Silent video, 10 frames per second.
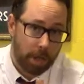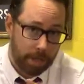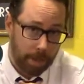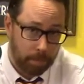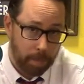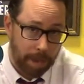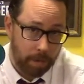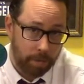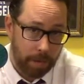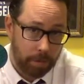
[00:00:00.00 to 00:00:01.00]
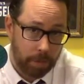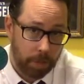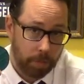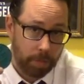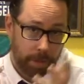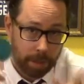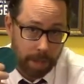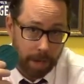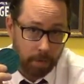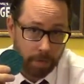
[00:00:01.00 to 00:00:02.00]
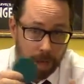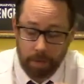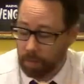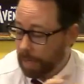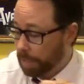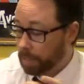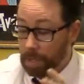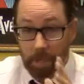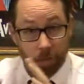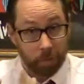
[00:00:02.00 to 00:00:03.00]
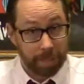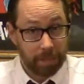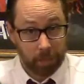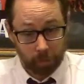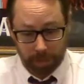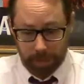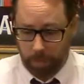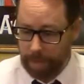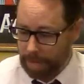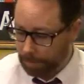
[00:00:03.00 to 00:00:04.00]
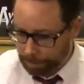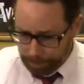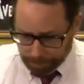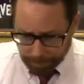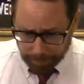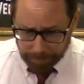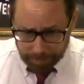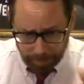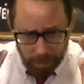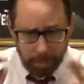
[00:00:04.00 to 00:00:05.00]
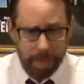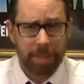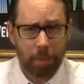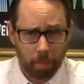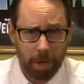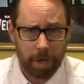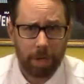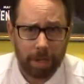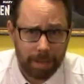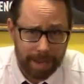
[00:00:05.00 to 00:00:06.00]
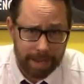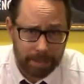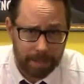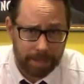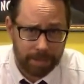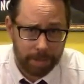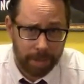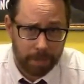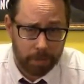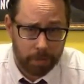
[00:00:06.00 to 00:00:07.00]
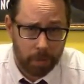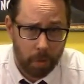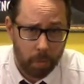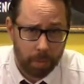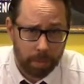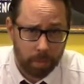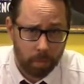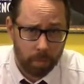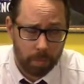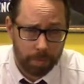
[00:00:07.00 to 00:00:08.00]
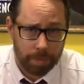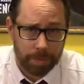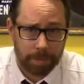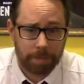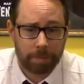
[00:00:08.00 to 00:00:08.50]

it comes back around to you, and you've got green. So this is really great. But there were, like I said, some issues with the rules.